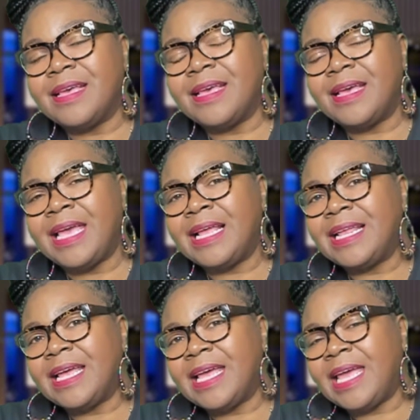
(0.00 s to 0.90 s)
he
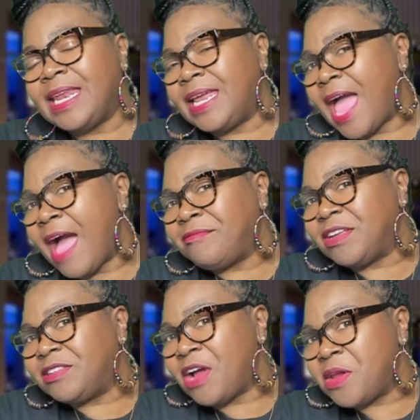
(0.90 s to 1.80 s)
didn't have
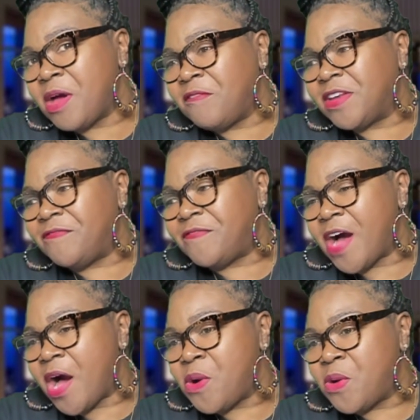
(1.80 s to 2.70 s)
to turn over the
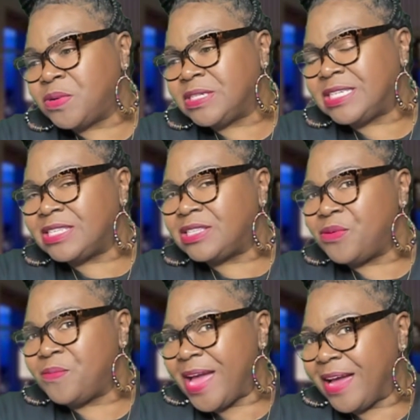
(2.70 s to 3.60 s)
phone, just the
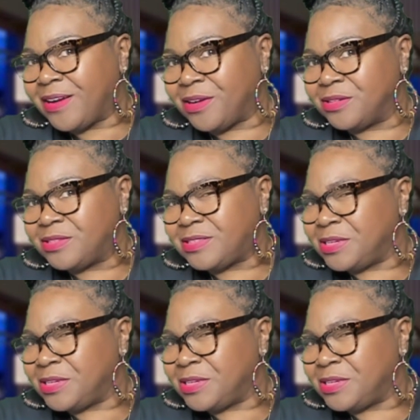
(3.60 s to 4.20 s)
records.